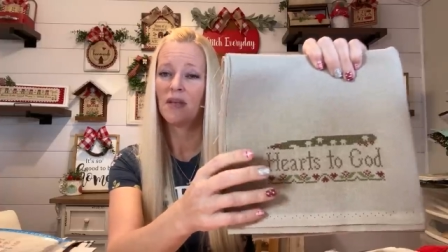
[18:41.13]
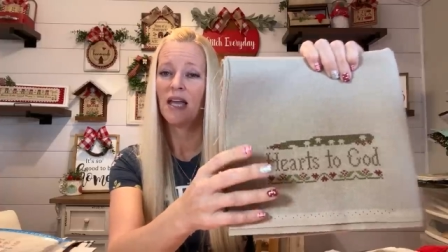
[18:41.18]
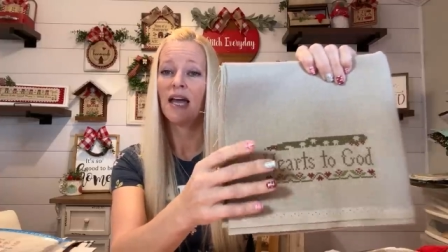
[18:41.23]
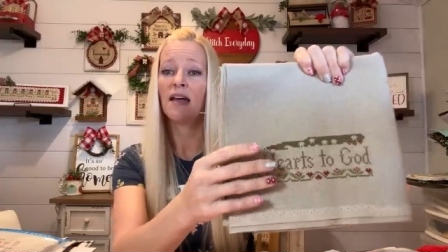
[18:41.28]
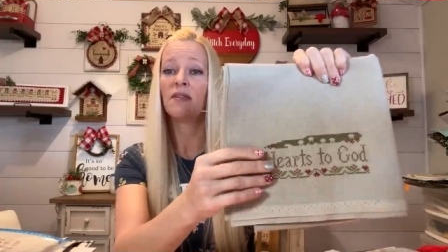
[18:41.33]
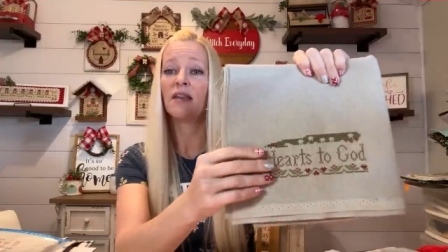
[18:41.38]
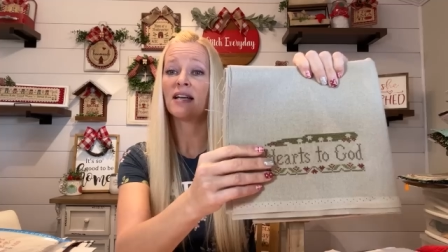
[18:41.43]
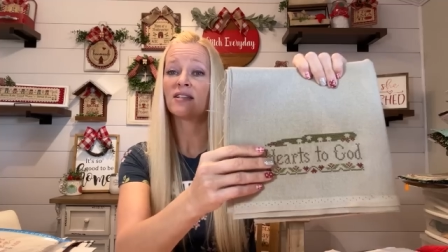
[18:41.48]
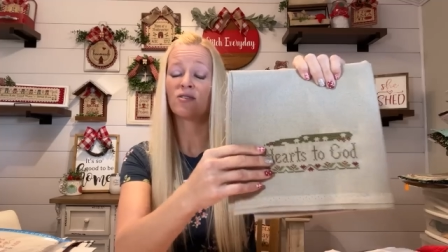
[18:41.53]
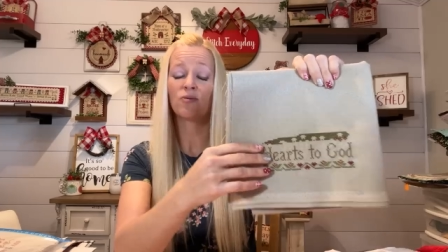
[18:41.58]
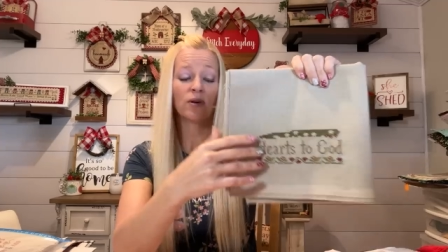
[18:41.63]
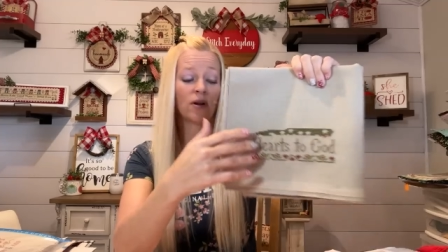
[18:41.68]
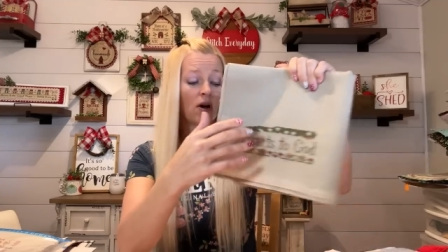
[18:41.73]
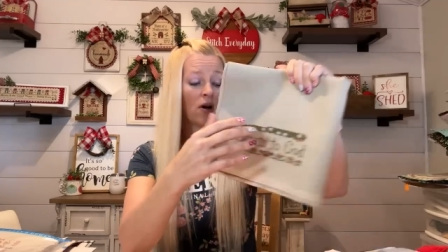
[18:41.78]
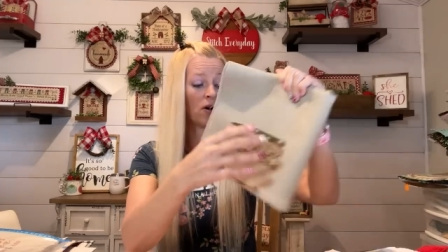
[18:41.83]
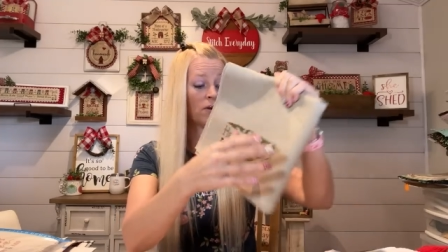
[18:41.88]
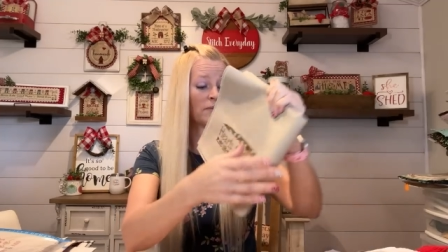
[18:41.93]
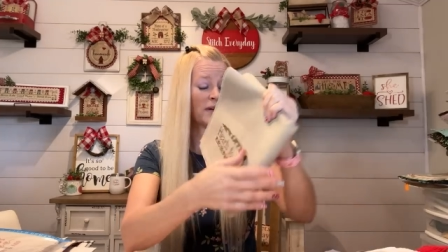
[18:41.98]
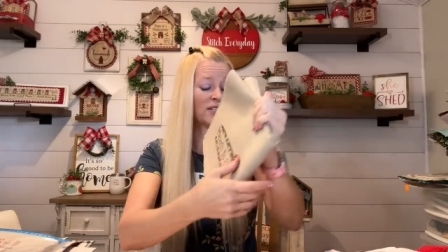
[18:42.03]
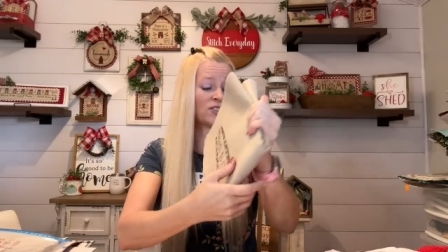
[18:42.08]
And that's what
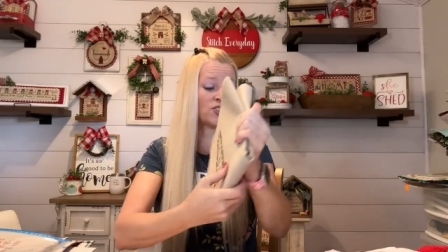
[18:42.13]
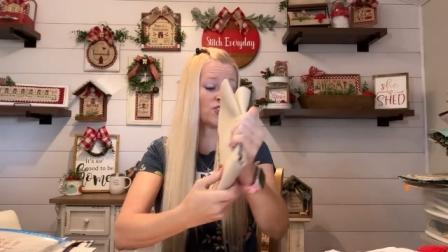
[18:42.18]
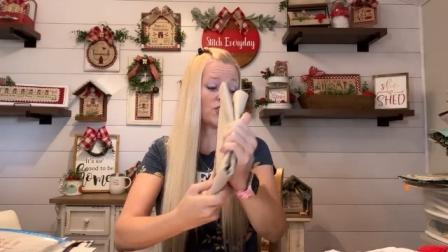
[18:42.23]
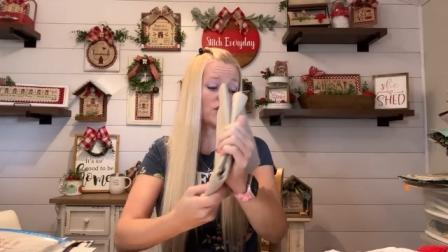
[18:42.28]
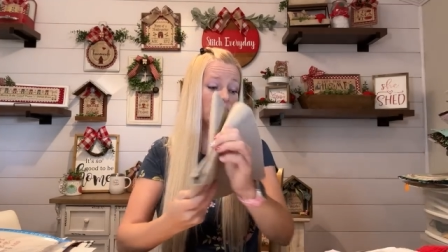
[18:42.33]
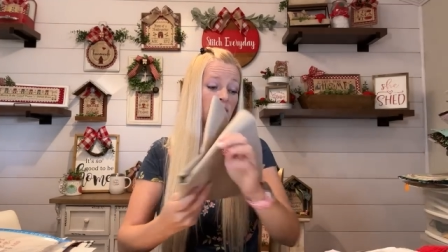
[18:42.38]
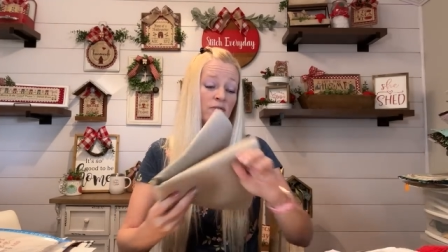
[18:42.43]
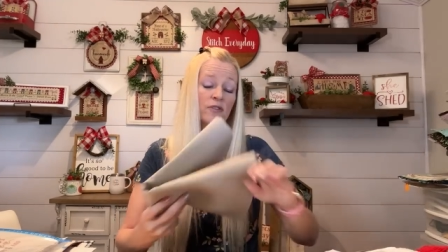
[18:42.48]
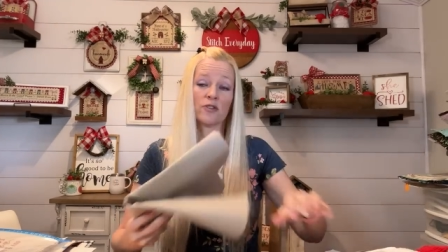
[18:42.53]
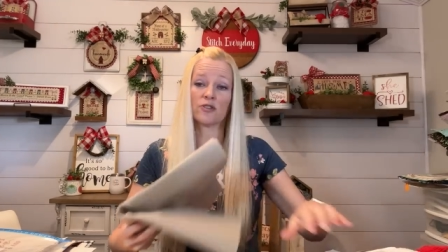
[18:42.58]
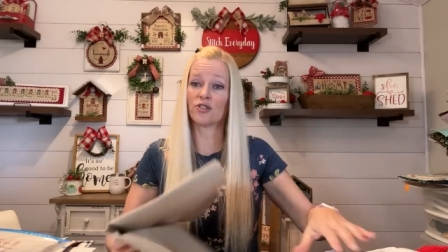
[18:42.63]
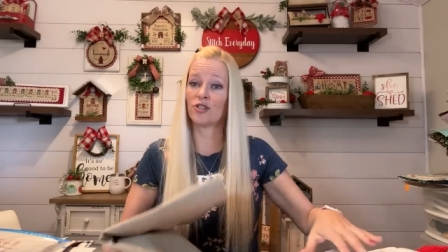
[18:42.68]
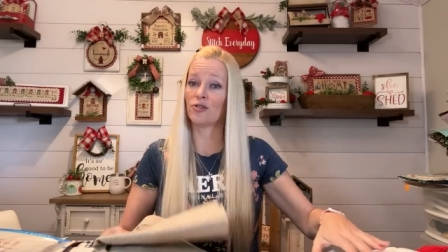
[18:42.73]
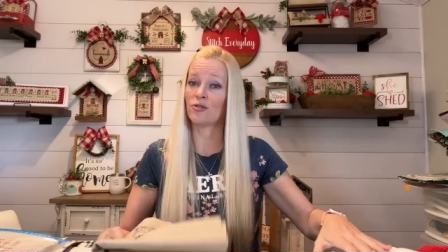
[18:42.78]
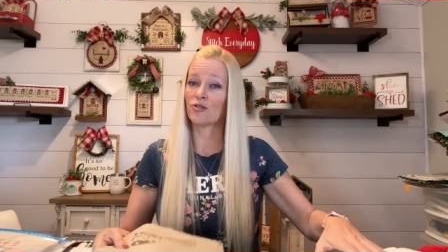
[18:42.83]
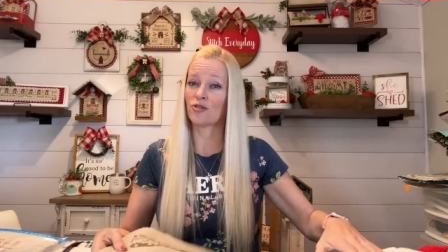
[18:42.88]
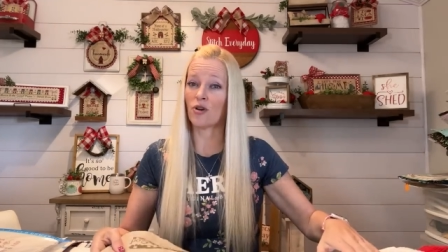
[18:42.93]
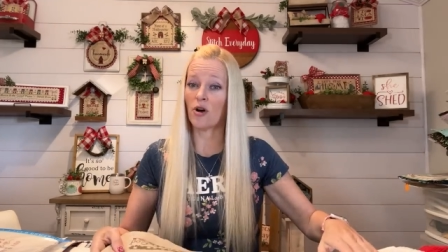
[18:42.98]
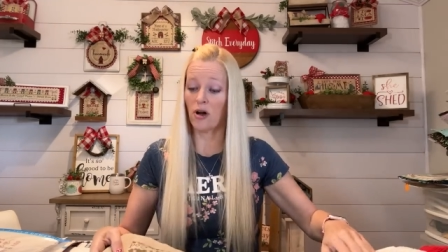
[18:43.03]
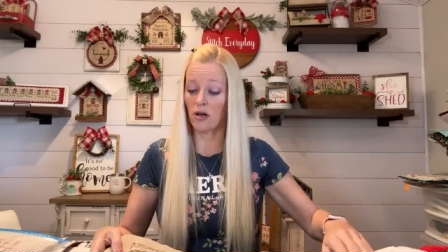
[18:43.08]
all my sheep
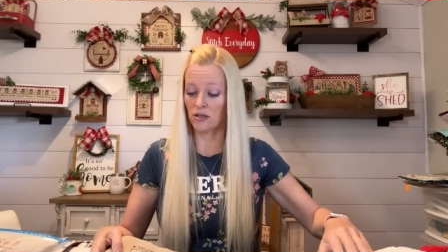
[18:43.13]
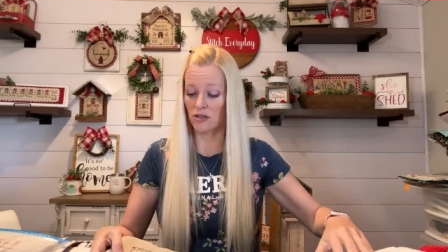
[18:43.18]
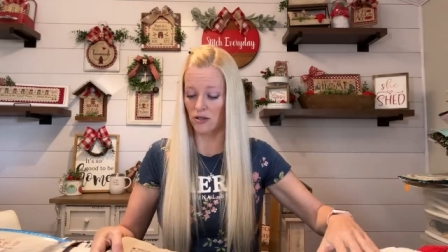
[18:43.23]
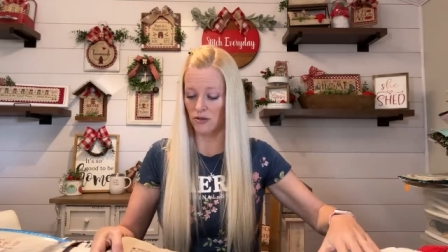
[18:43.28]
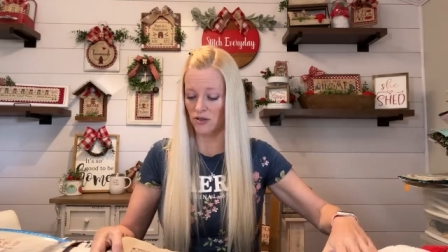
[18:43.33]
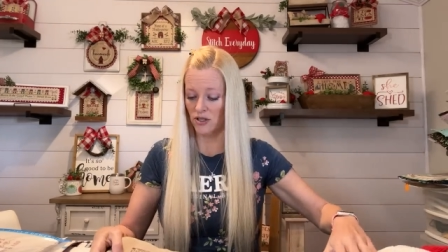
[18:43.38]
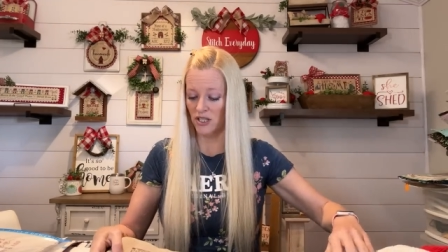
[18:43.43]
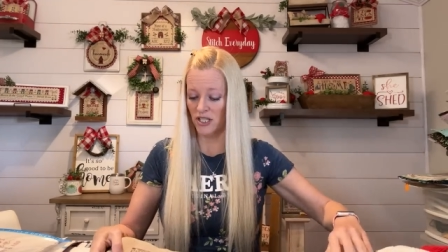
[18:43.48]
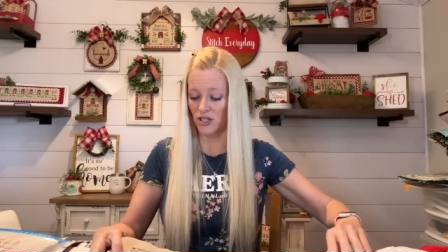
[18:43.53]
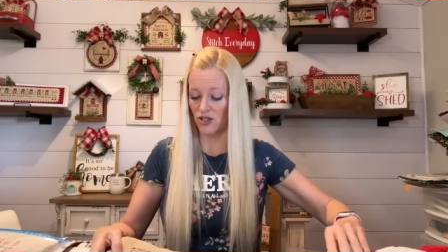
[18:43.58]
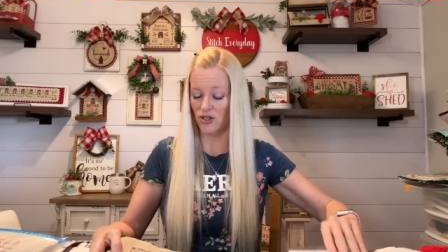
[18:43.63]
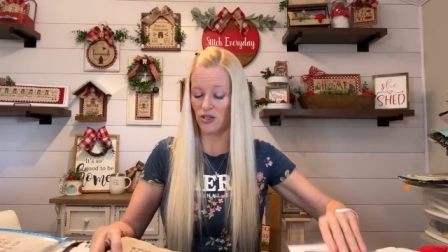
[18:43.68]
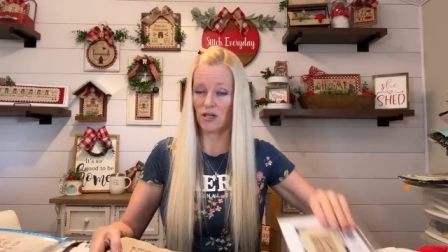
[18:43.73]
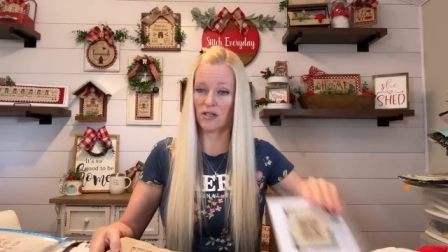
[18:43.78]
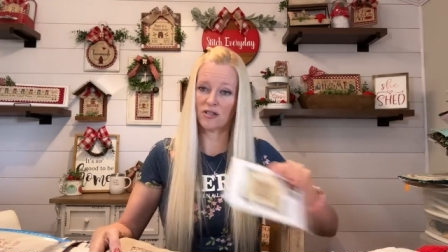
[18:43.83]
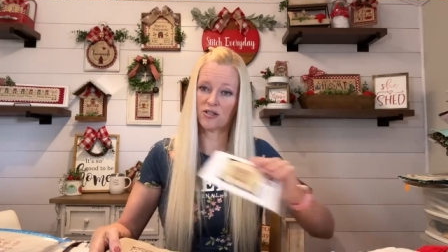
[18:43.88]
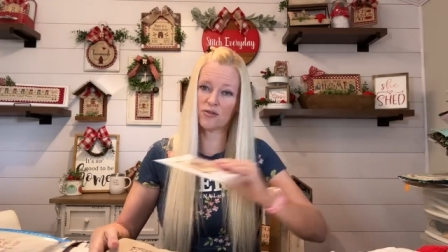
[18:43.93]
virtues are also stitched on.